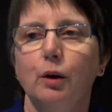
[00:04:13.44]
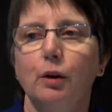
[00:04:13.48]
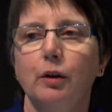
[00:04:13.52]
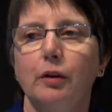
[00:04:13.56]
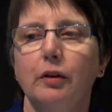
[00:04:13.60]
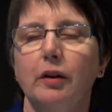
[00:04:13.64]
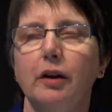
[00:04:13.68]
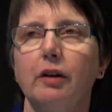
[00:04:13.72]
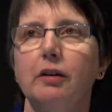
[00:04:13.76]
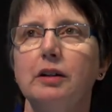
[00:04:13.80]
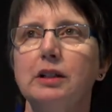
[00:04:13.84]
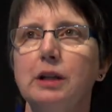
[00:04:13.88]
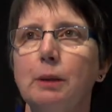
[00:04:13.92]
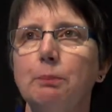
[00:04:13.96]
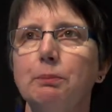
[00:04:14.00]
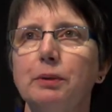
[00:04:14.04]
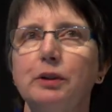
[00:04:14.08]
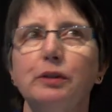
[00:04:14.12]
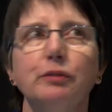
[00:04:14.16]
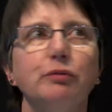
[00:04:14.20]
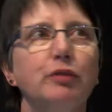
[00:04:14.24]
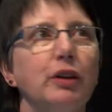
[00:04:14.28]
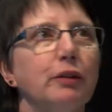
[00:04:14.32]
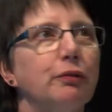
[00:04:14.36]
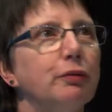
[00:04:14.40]
There are a number
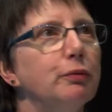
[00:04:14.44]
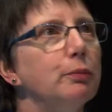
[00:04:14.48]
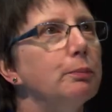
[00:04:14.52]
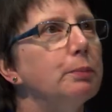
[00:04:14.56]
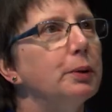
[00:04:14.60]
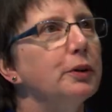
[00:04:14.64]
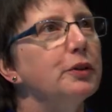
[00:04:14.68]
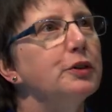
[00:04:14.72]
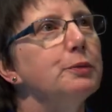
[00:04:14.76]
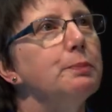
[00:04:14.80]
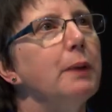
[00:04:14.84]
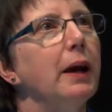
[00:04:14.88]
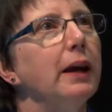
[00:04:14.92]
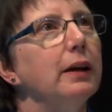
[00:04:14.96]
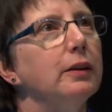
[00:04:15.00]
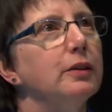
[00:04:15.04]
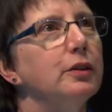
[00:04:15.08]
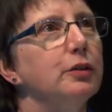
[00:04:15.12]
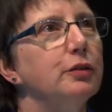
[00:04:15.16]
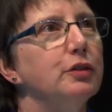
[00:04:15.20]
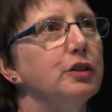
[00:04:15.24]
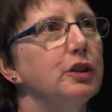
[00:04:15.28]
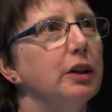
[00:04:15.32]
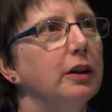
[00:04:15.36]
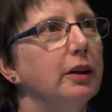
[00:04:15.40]
of different
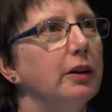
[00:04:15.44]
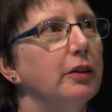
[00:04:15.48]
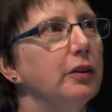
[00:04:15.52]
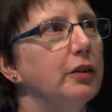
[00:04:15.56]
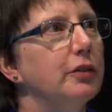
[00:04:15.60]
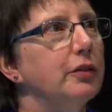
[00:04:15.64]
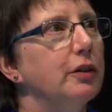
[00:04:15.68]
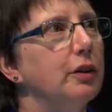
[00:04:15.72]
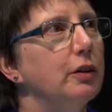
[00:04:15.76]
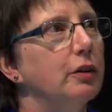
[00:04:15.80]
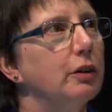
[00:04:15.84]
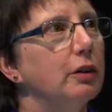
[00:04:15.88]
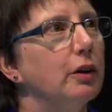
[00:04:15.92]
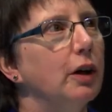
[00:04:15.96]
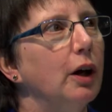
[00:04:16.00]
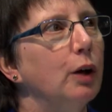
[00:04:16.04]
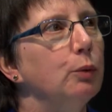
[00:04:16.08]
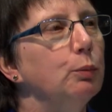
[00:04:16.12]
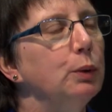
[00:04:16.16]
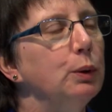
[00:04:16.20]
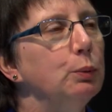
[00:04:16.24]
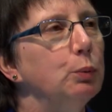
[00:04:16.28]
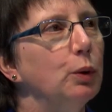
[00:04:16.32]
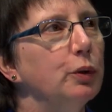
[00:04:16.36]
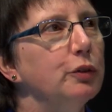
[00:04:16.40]
perspectives to consider, and
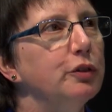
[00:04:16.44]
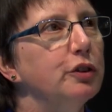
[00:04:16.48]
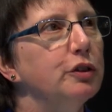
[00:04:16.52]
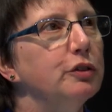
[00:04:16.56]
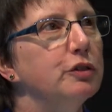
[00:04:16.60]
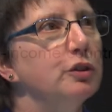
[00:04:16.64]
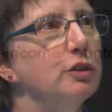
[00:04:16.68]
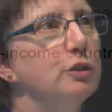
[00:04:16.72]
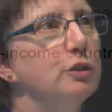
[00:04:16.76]
we wanted to